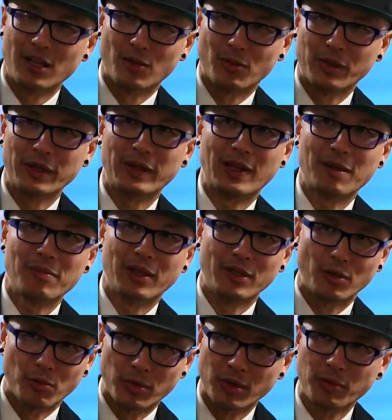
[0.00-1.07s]
and you read them,
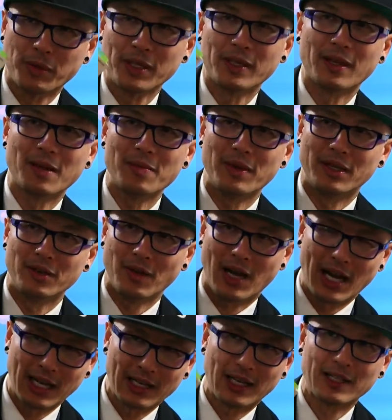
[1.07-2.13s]
and you reread them, and you
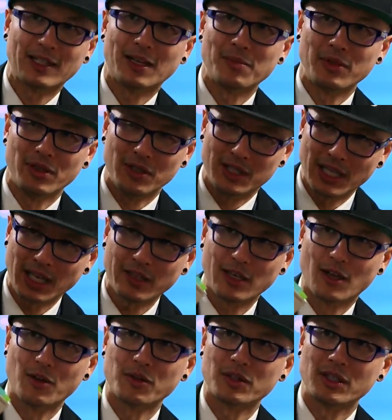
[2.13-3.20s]
highlight them, and you take
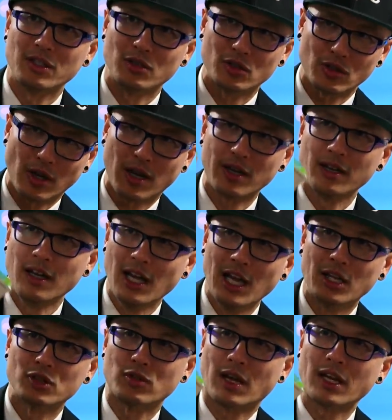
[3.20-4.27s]
notes, and you try
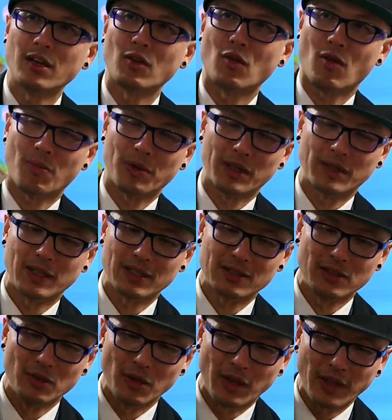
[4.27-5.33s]
to incorporate
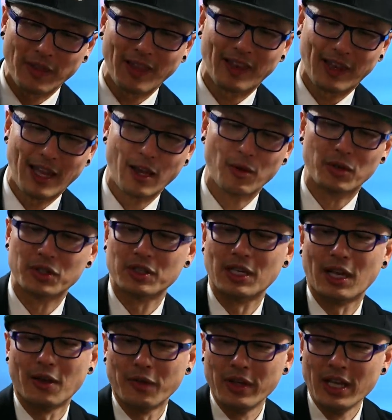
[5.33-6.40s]
this, and you get the language.
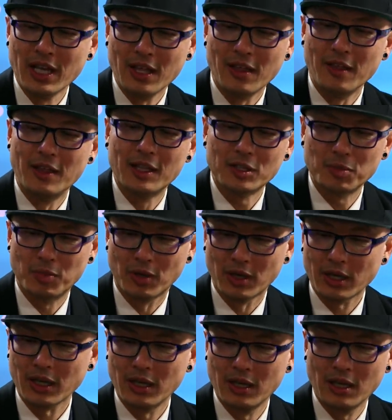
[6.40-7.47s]
Now, this
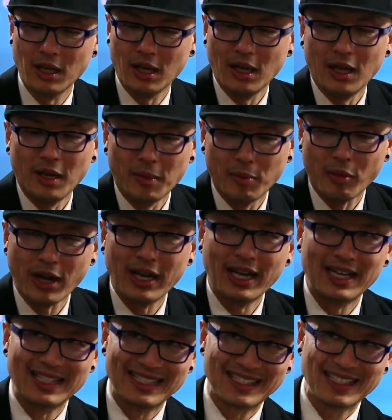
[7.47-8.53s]
book, Brand
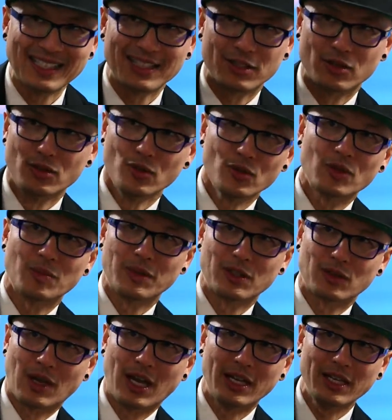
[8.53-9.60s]
A to Z, is new to
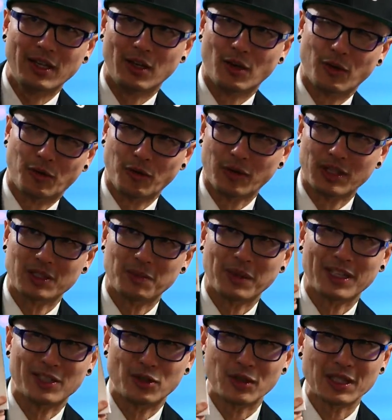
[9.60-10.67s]
me, so I need to go through this
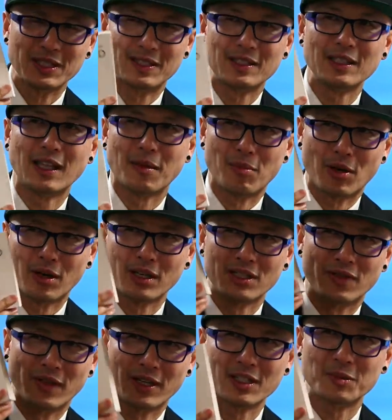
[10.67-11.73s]
because you can see that Marty
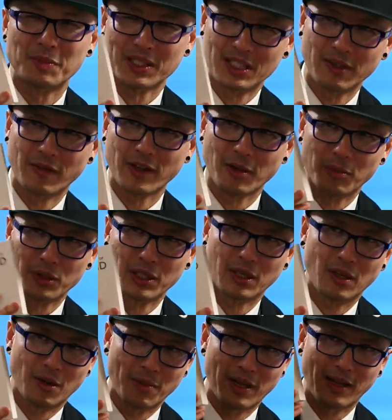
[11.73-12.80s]
is very specific in
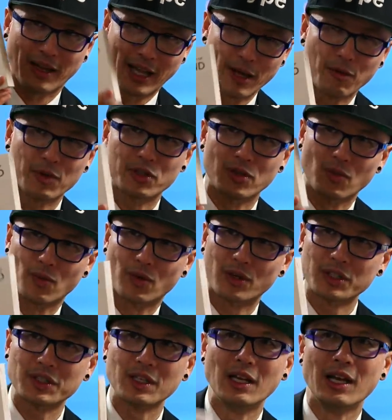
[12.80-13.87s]
particular about language and
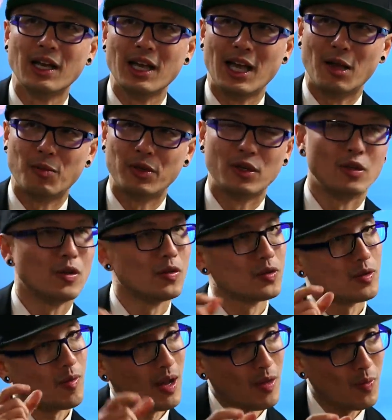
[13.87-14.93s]
words. And when you
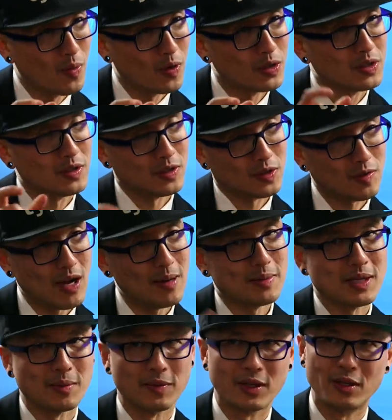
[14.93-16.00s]
use the right words to
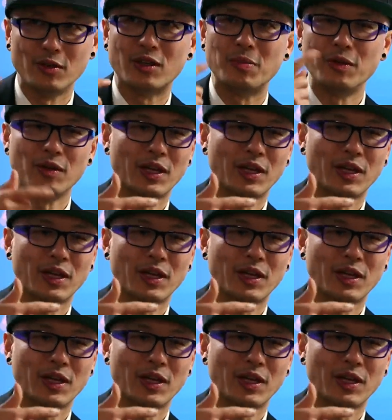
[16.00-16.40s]
describe something, you